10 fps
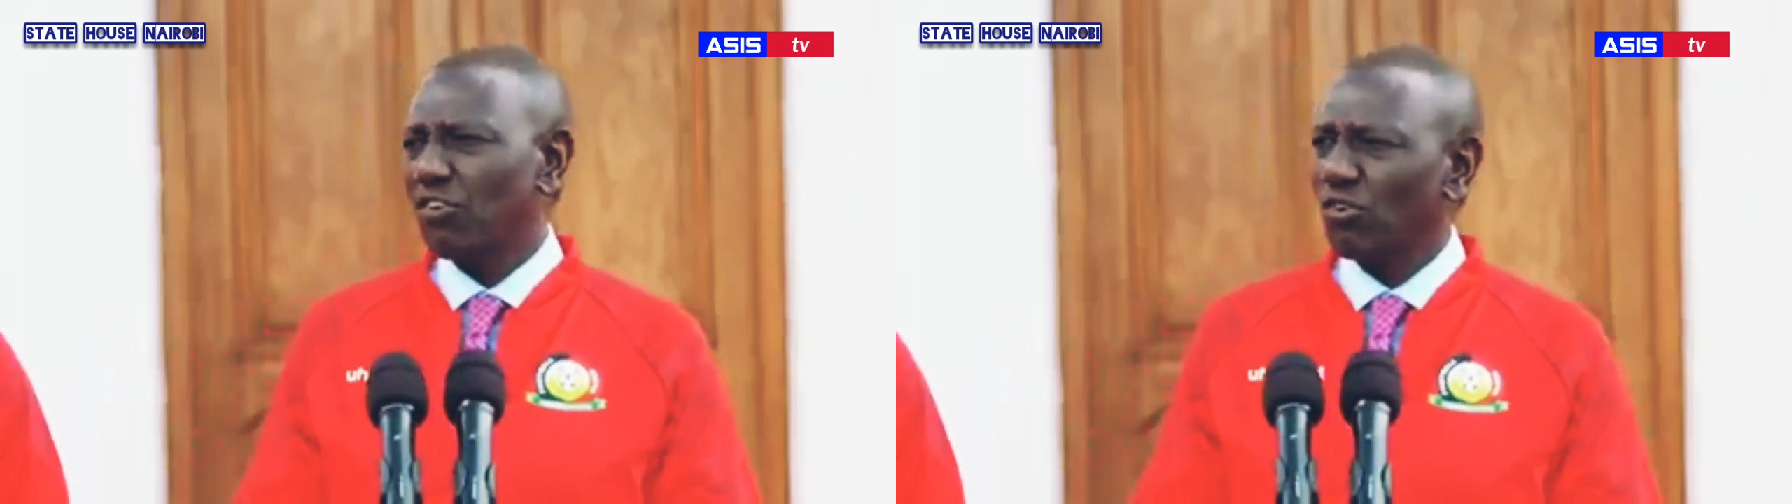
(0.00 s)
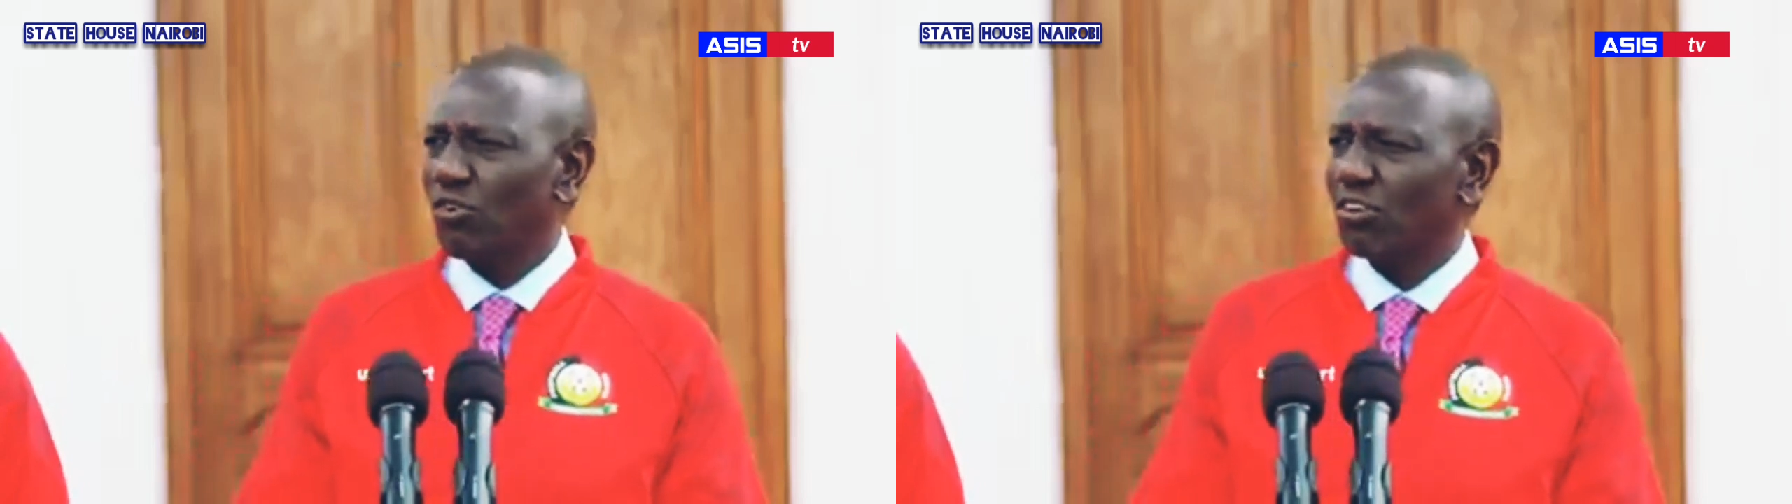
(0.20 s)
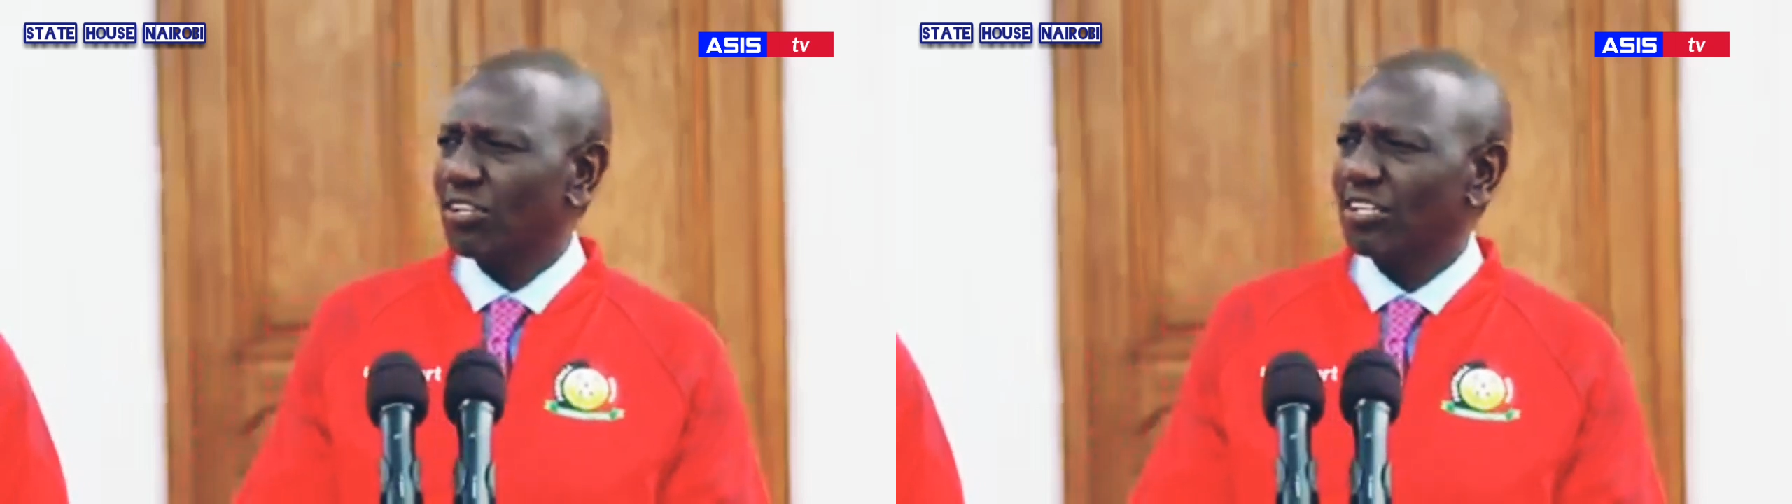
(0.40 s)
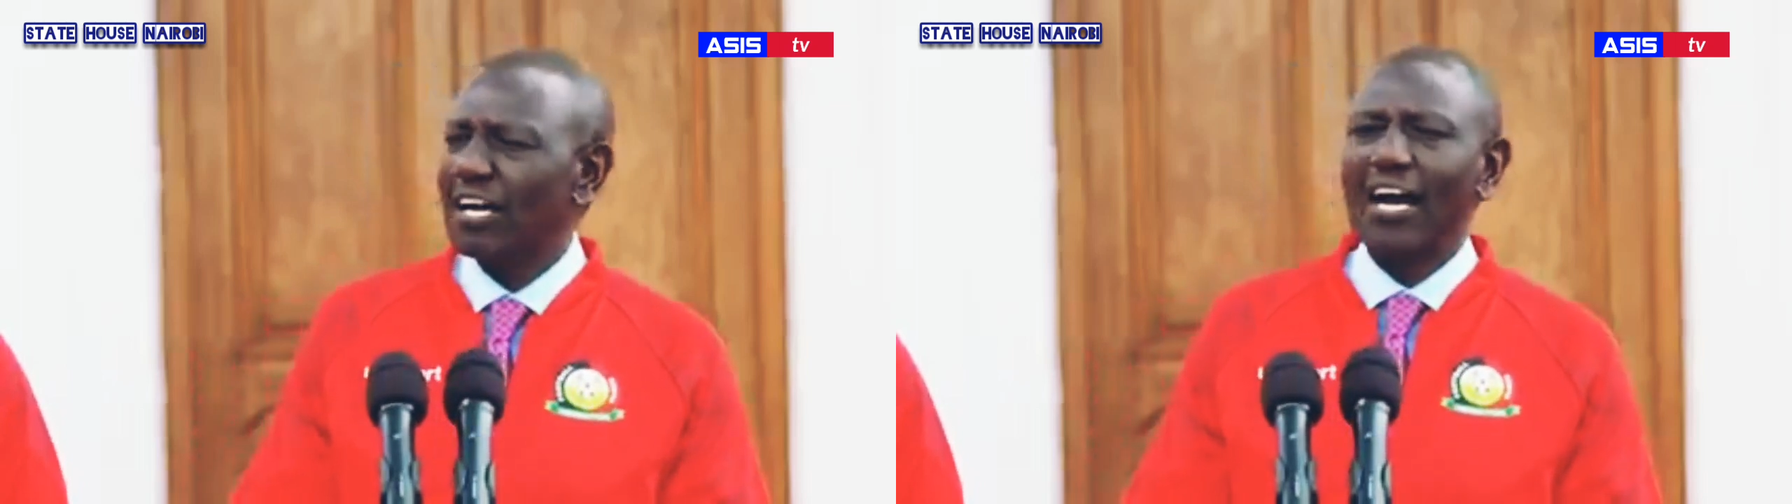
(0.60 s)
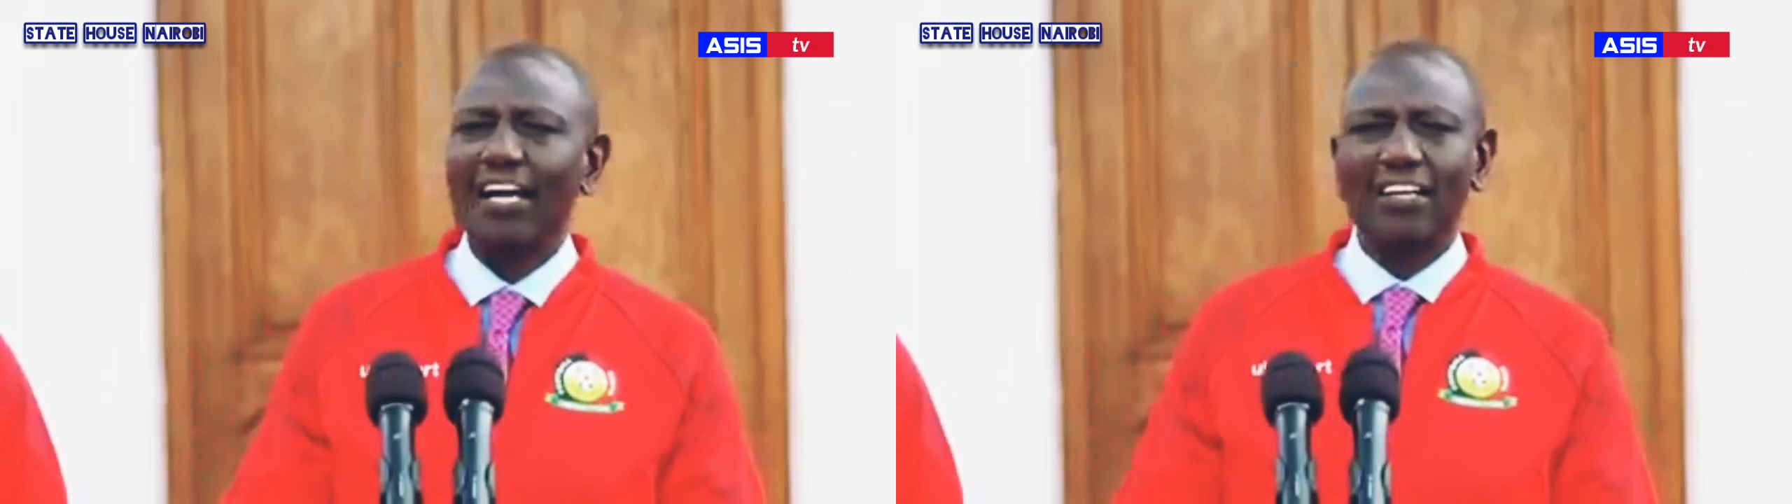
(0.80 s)
all
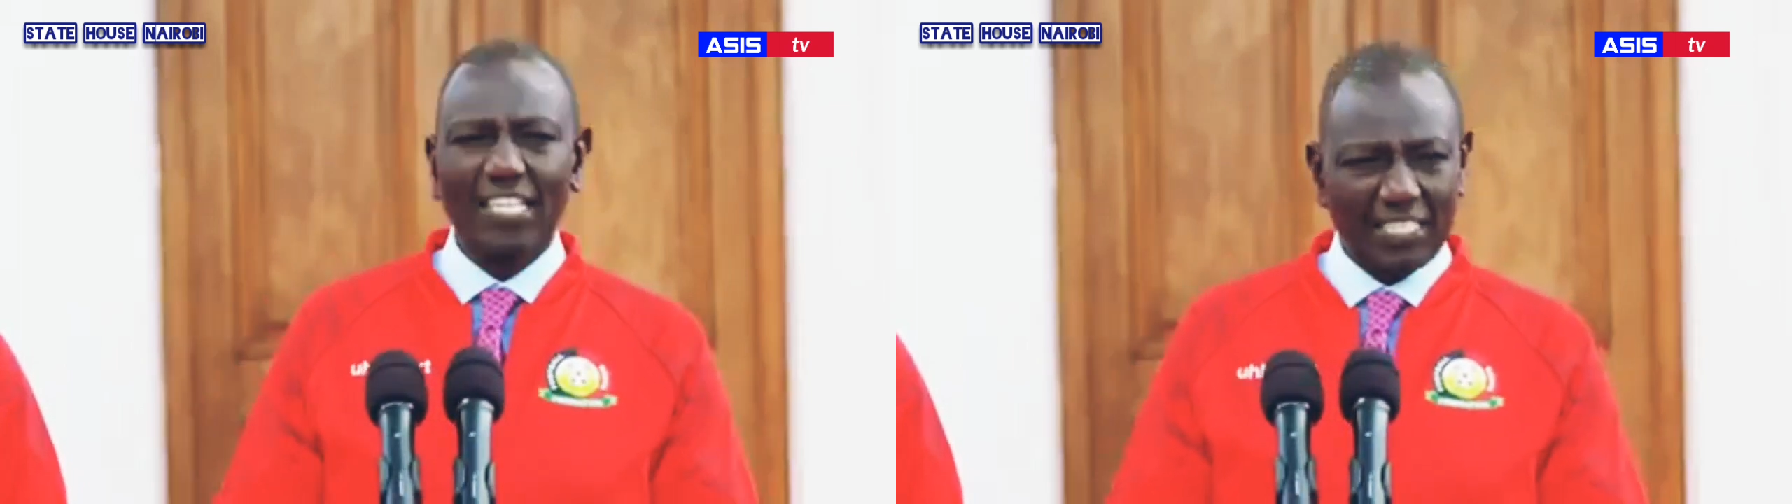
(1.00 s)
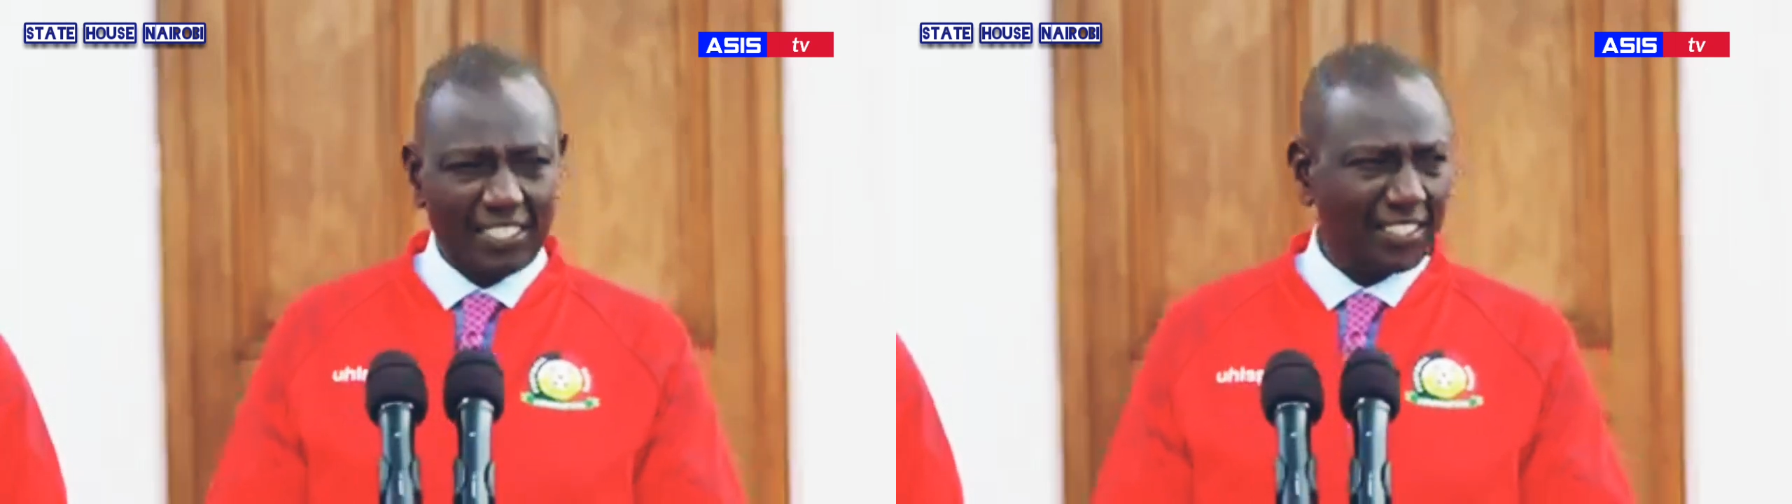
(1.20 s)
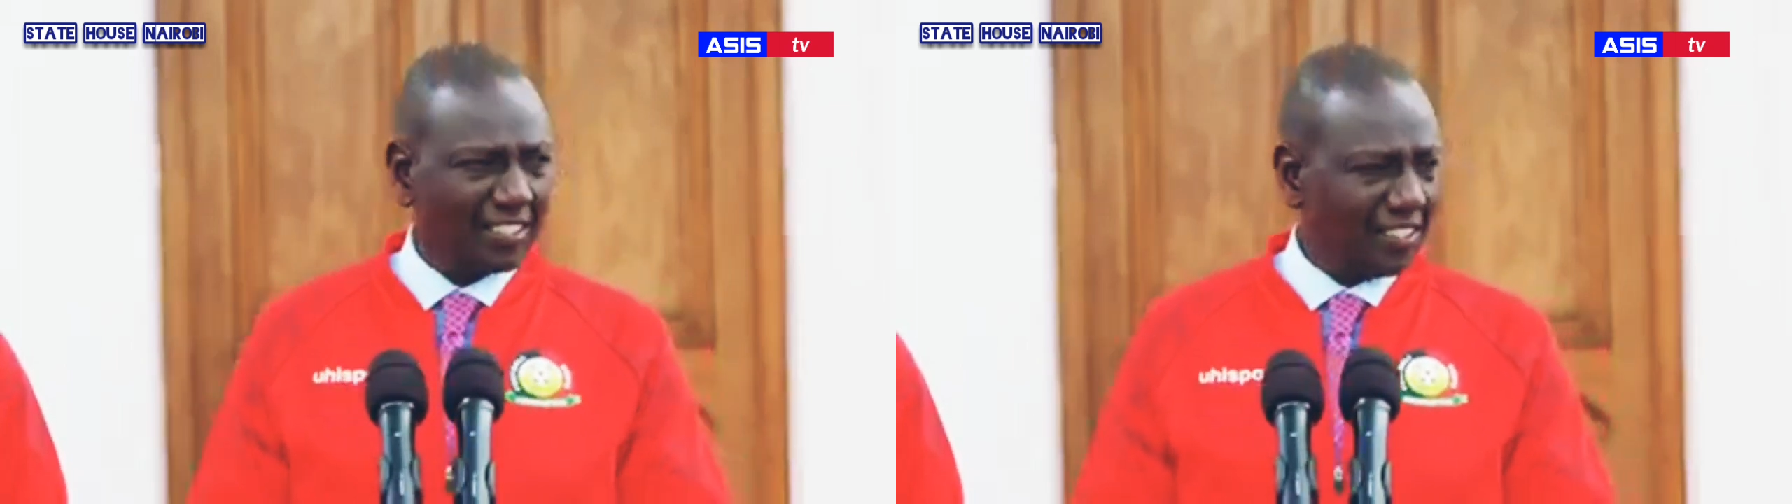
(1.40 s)
agreed